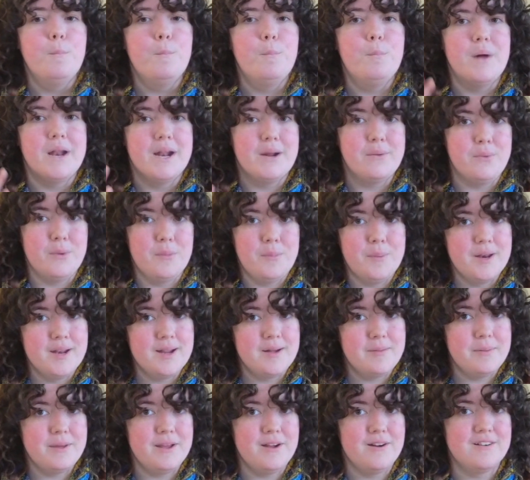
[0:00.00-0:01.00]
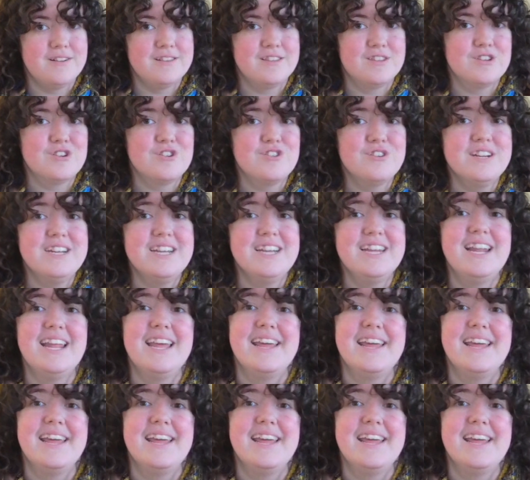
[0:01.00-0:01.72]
but I will put it up here on screen,